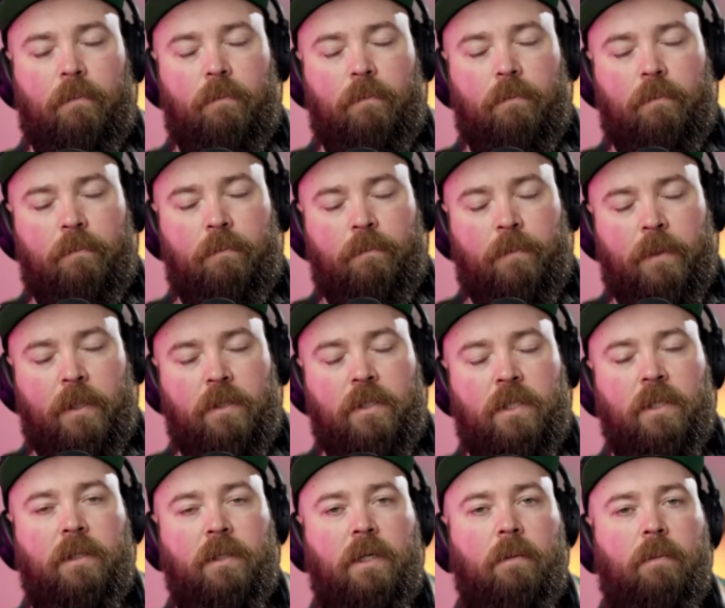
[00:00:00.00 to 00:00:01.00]
But you still
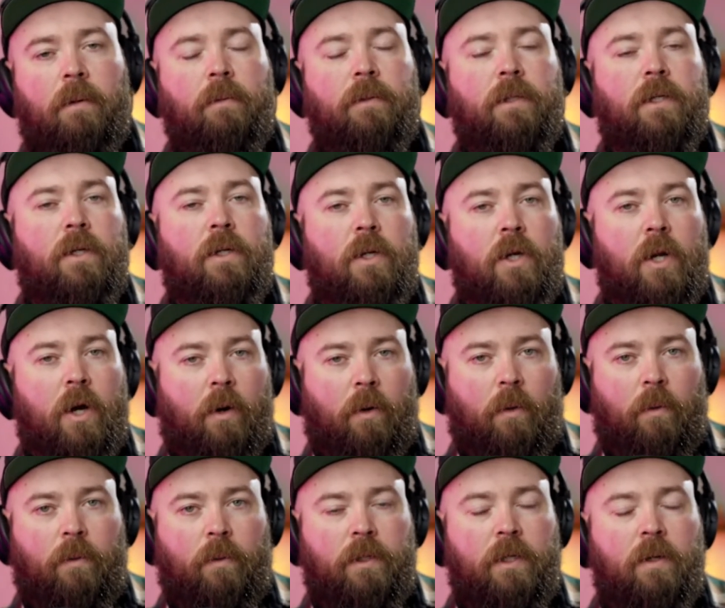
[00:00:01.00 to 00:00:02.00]
need to be able to
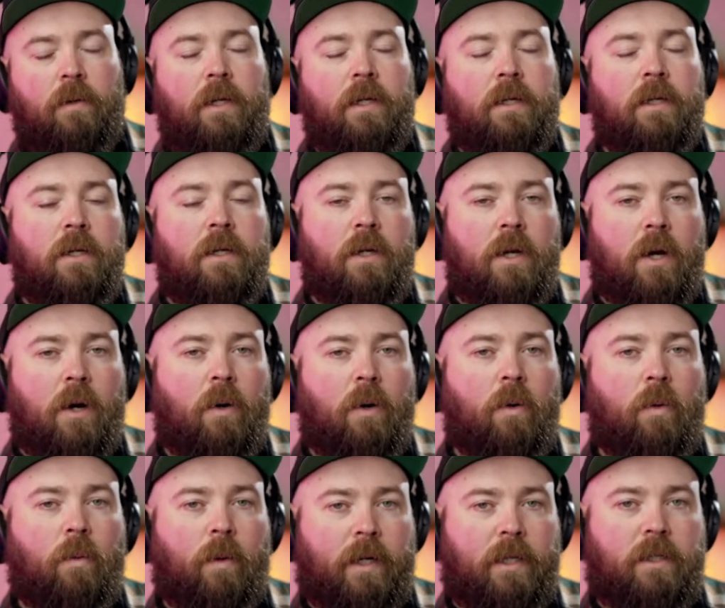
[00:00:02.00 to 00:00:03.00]
know. You need to know
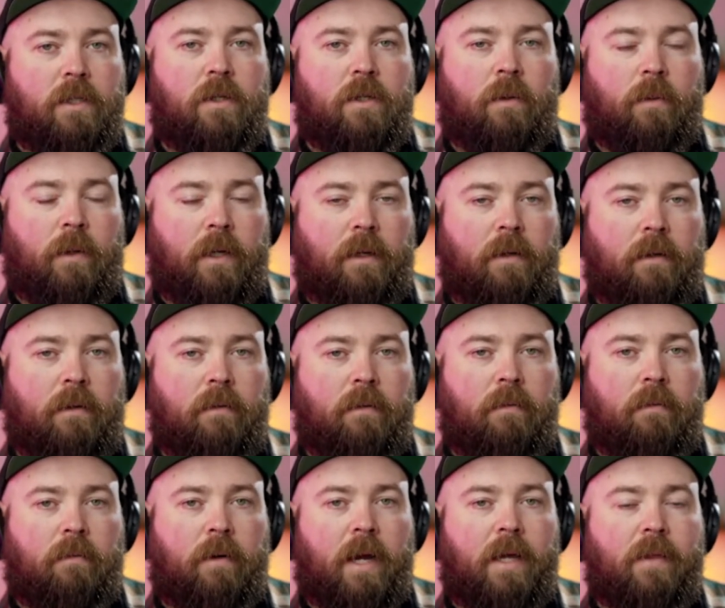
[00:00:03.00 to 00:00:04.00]
what it's doing,
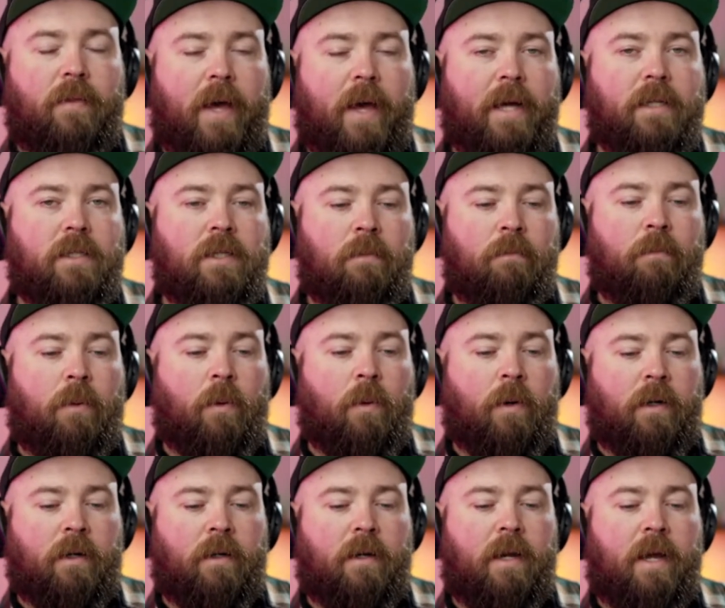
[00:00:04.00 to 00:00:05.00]
right? That's
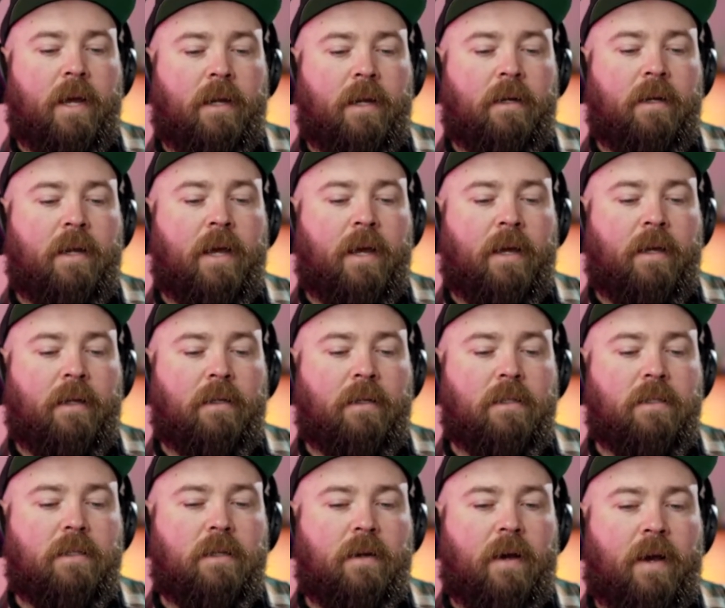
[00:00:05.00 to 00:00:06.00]
important. And
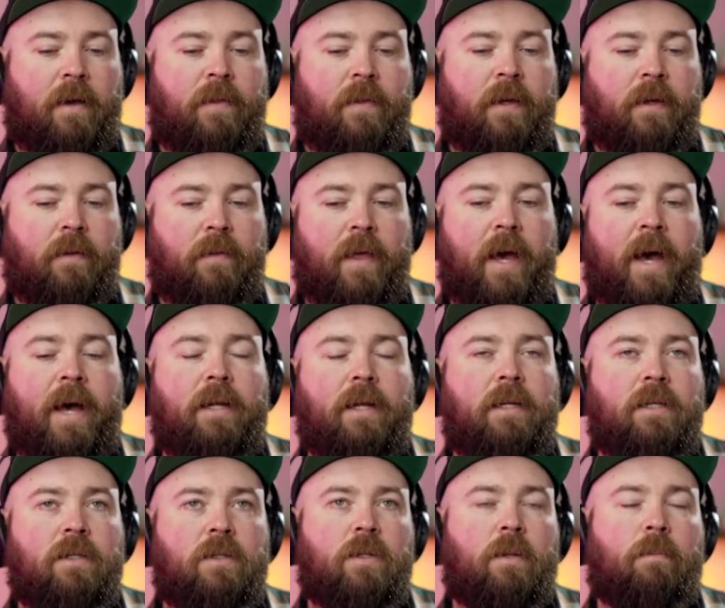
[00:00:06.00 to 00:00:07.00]
I think that
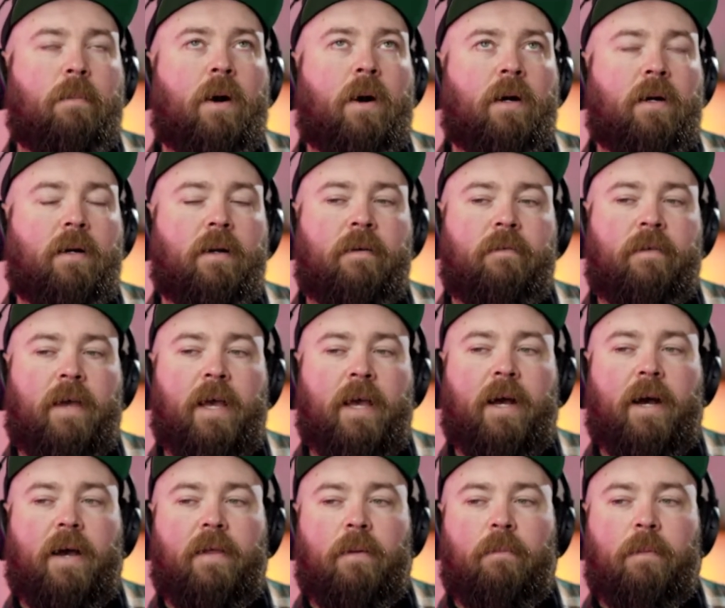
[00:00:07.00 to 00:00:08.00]
is the part of
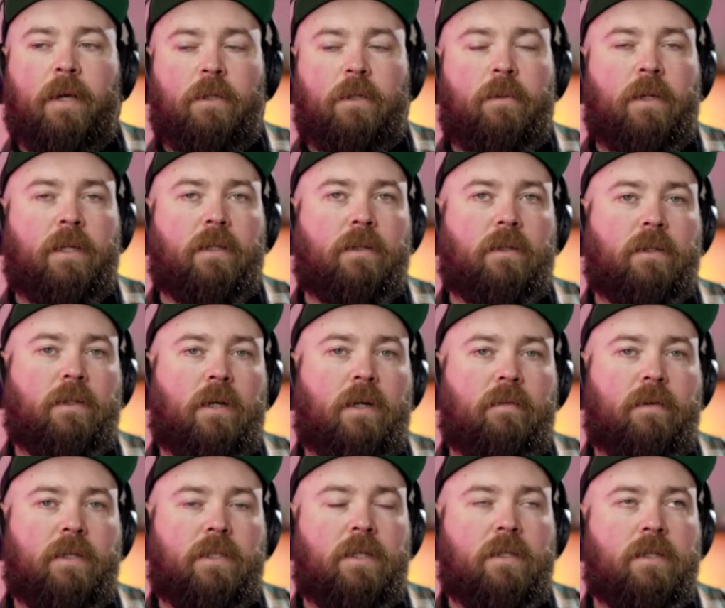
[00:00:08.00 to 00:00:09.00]
AI that makes me a little
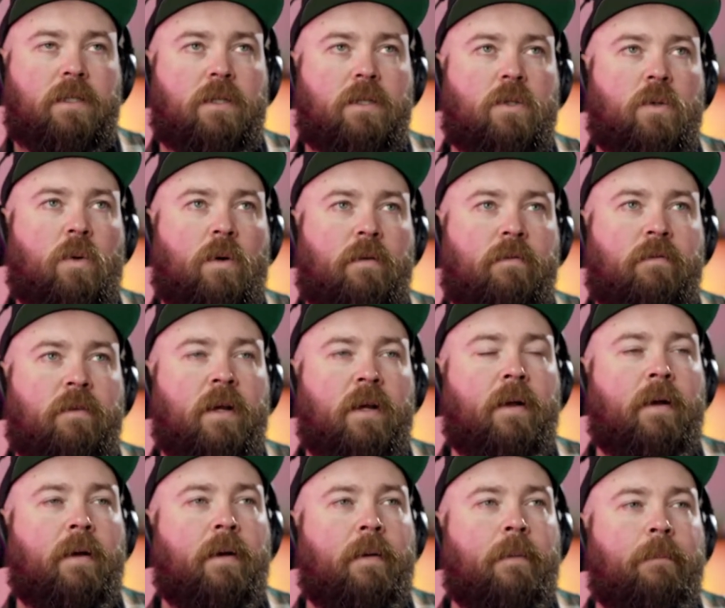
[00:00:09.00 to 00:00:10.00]
nervous, is this sort of
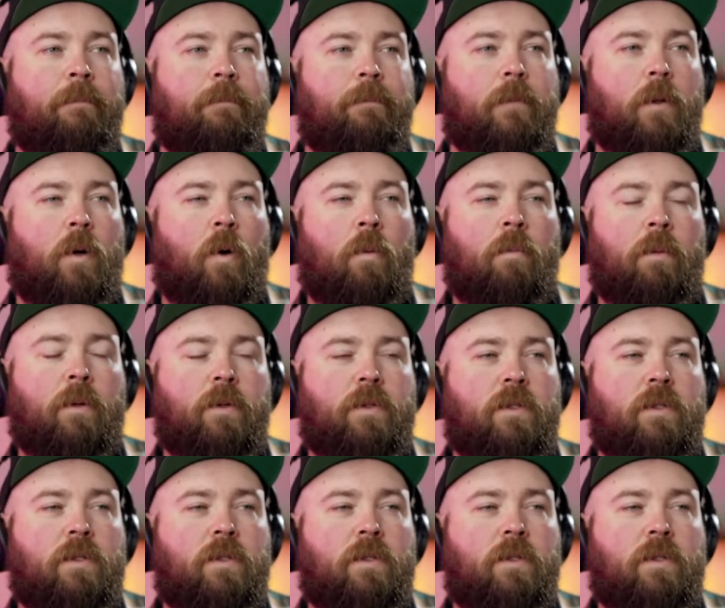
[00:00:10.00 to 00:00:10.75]
almost